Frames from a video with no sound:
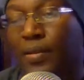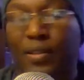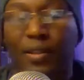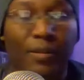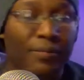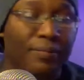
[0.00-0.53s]

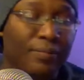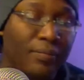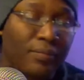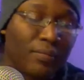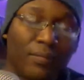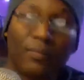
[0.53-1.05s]
So
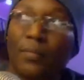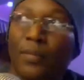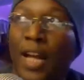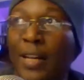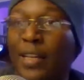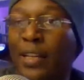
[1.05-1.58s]

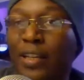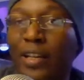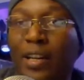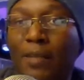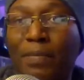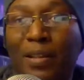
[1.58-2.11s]
I
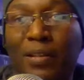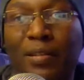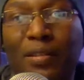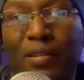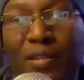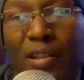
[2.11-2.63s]
can get up
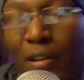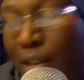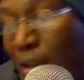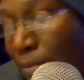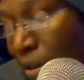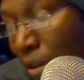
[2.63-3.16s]
and
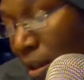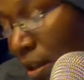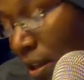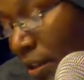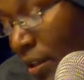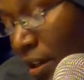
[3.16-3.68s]
turn that,
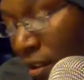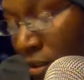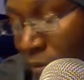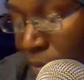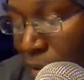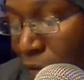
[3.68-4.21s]
but I like
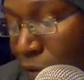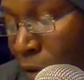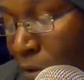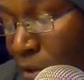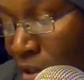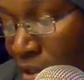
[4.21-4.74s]
connecting with my
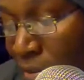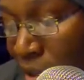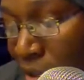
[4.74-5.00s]
phone because it